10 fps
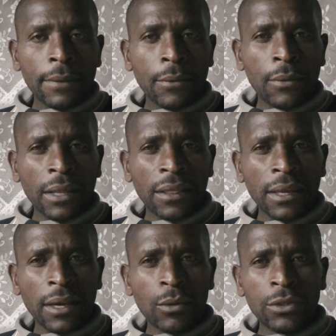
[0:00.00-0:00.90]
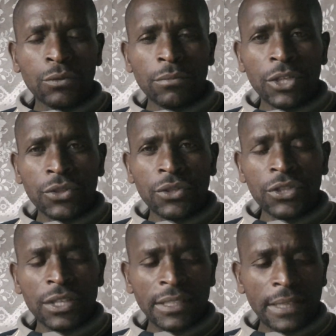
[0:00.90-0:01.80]
one thing I want to mention
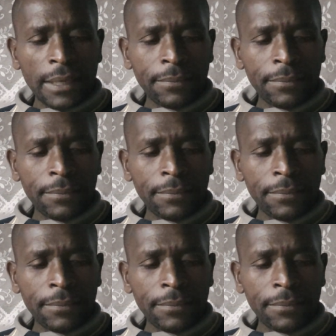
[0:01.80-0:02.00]
is that